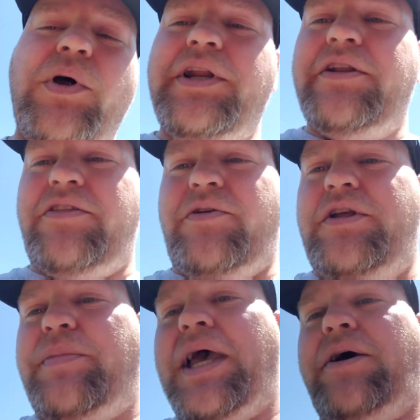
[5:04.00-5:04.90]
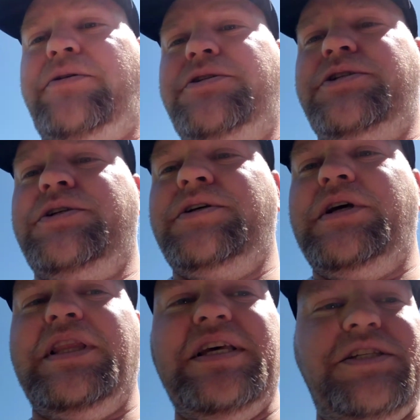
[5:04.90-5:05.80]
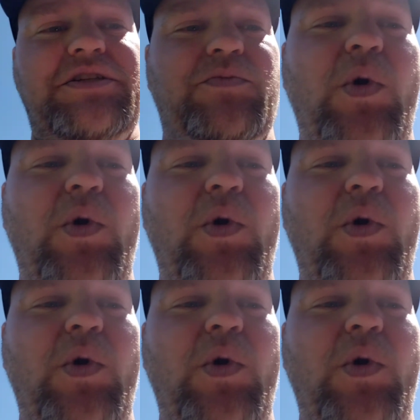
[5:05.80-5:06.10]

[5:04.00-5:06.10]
20 to 30 pounds, and this is